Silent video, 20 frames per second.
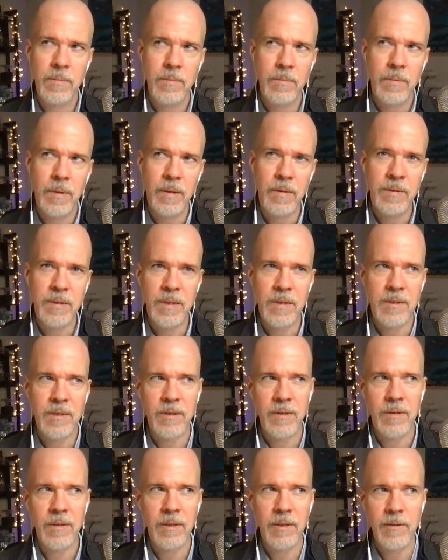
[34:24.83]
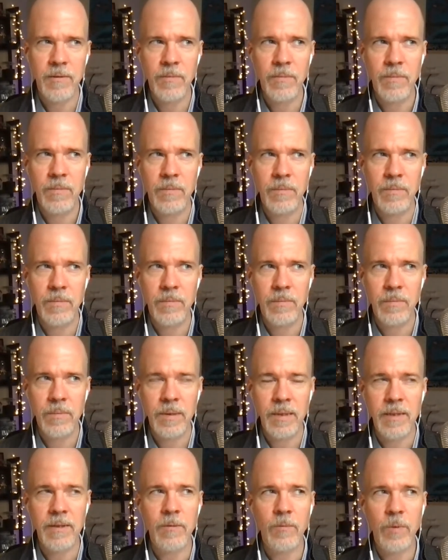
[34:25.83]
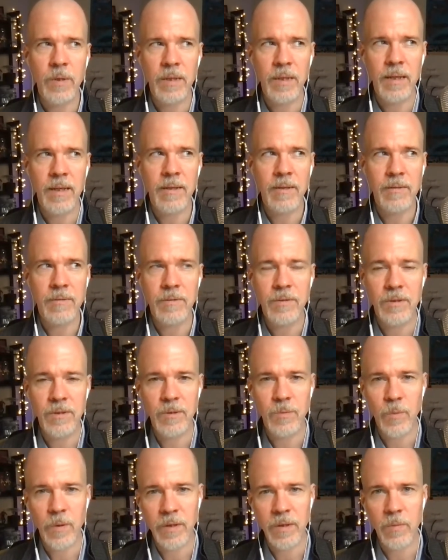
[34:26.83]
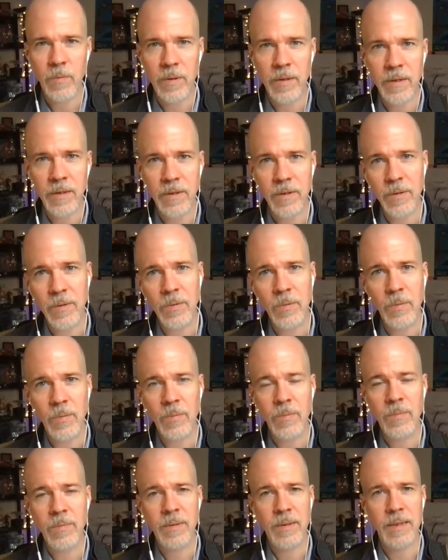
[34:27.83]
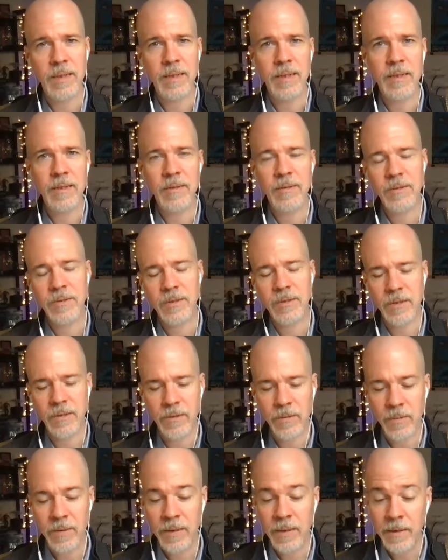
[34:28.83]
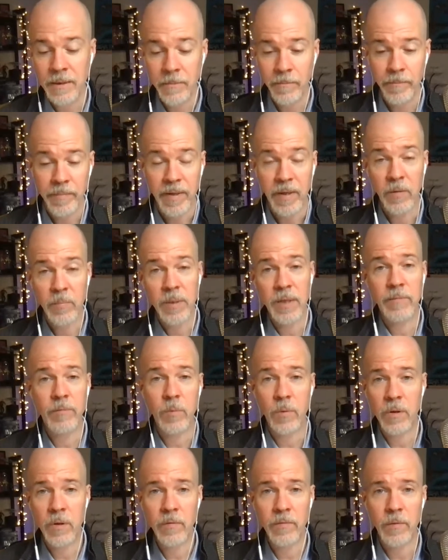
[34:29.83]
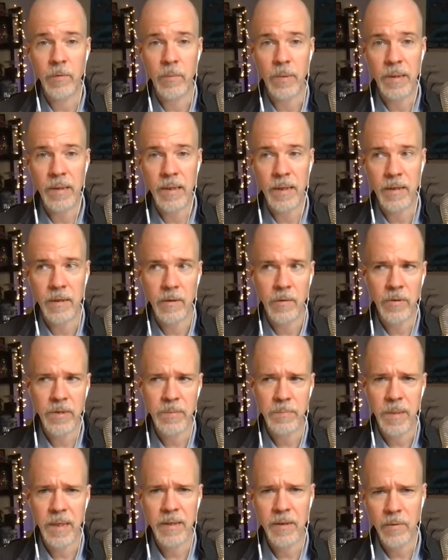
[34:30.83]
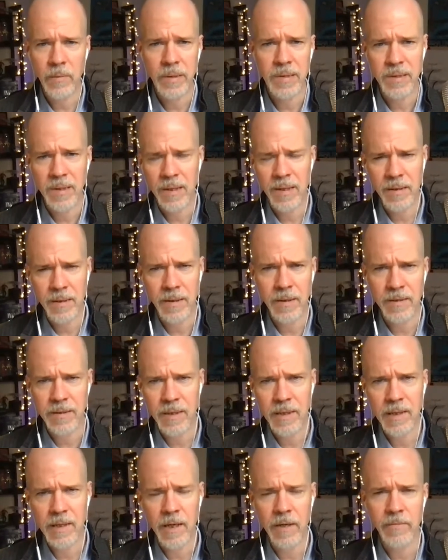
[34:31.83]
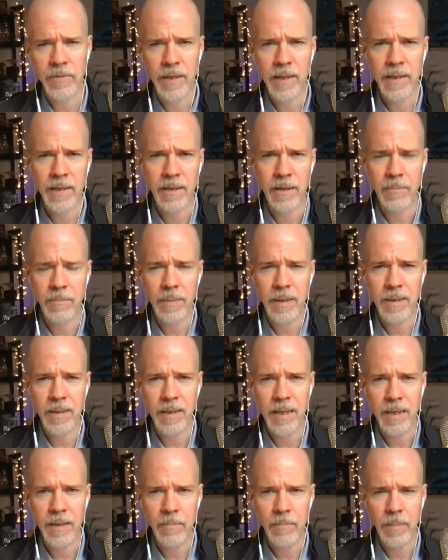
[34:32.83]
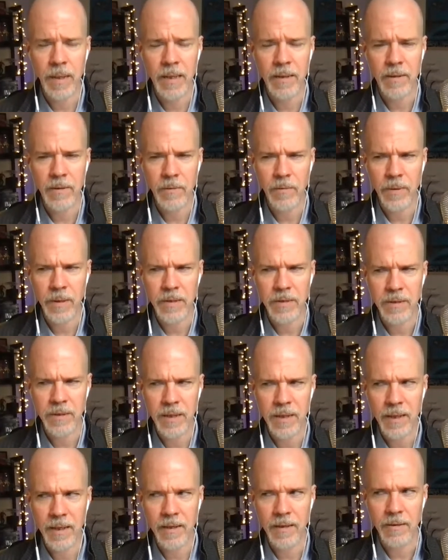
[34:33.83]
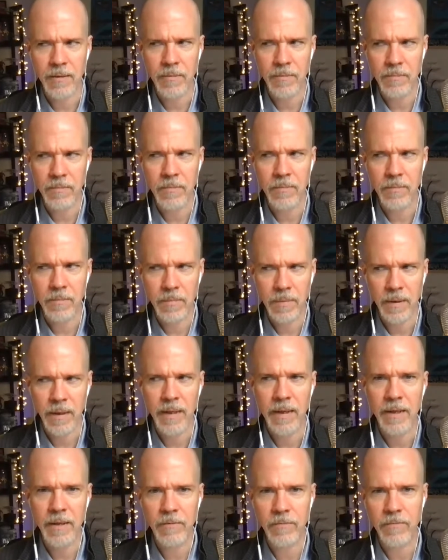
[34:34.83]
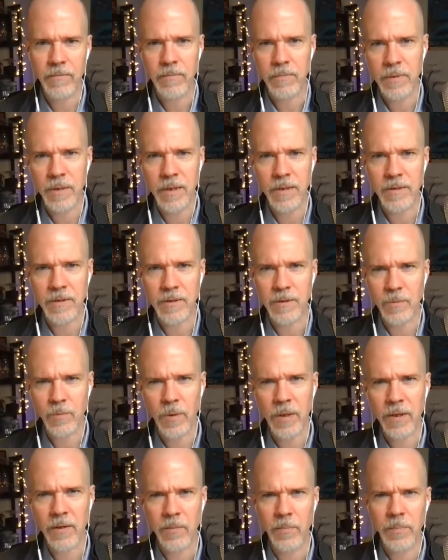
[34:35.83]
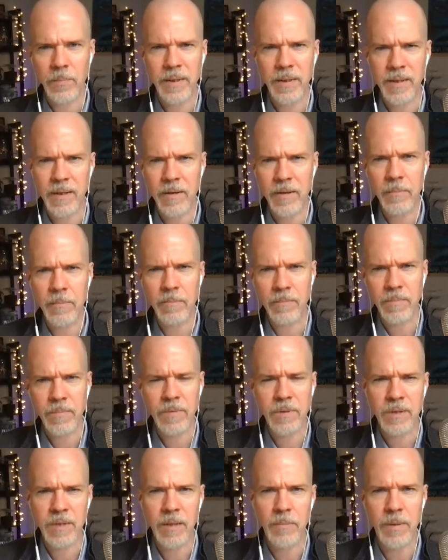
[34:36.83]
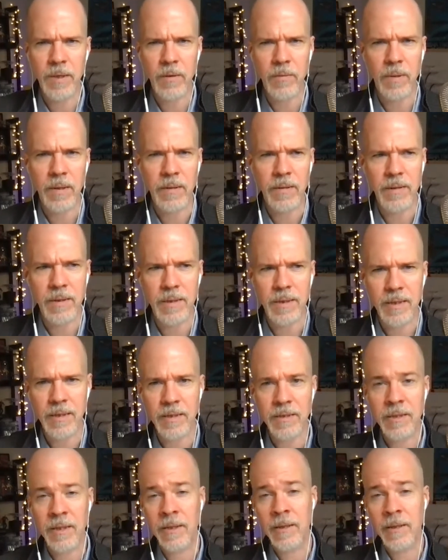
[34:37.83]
How's that song go? Yeah, weekend, just what you want to do. Yeah. So I hope you have a wonderful weekend. Of course, Mac OS Ken does kick off again on Monday. Mac OS Ken Live does as well, but now I'm skipping around to things.